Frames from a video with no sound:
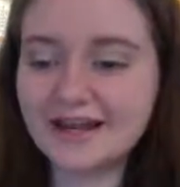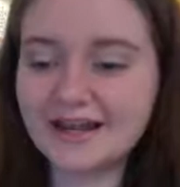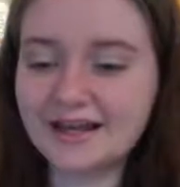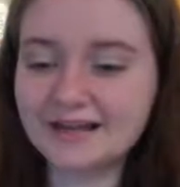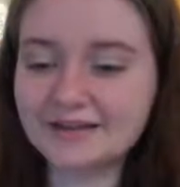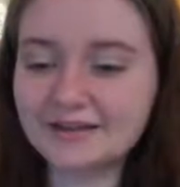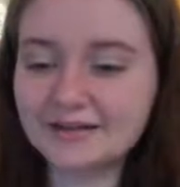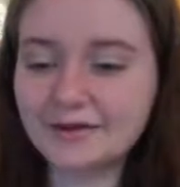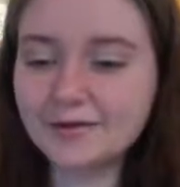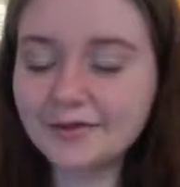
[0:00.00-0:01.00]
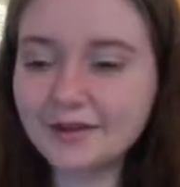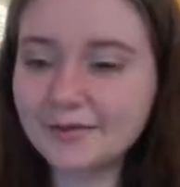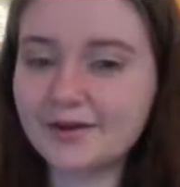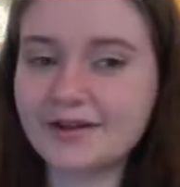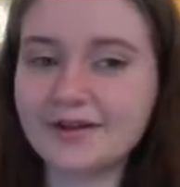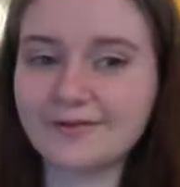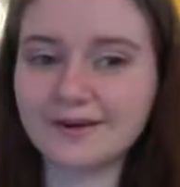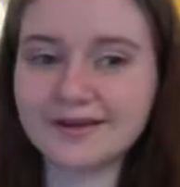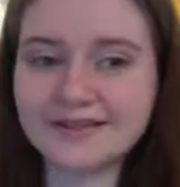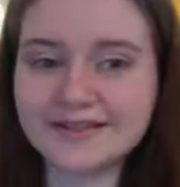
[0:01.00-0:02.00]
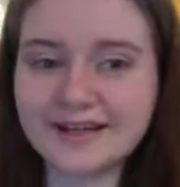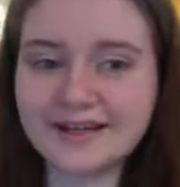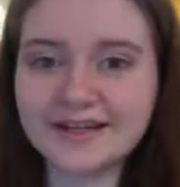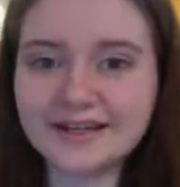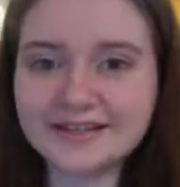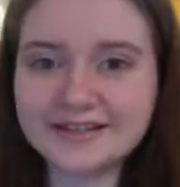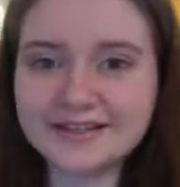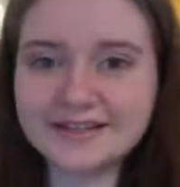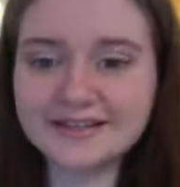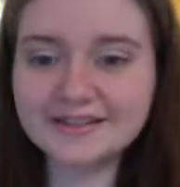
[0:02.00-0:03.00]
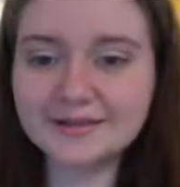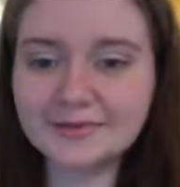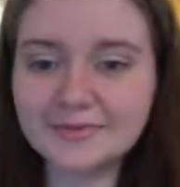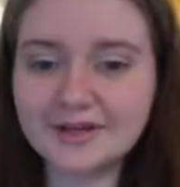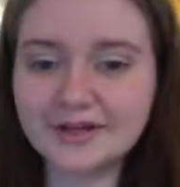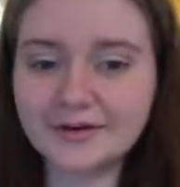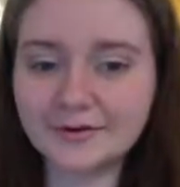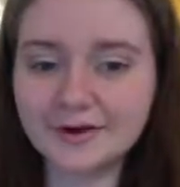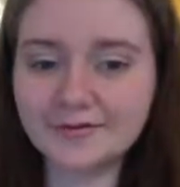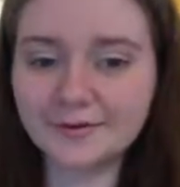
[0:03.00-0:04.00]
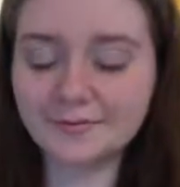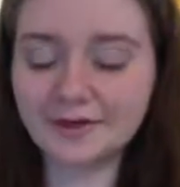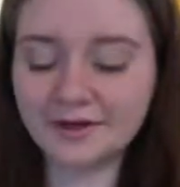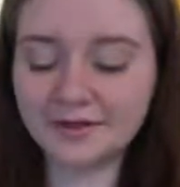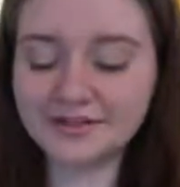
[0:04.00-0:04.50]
And the cool thing about Avery is that in addition to being a great filmmaker,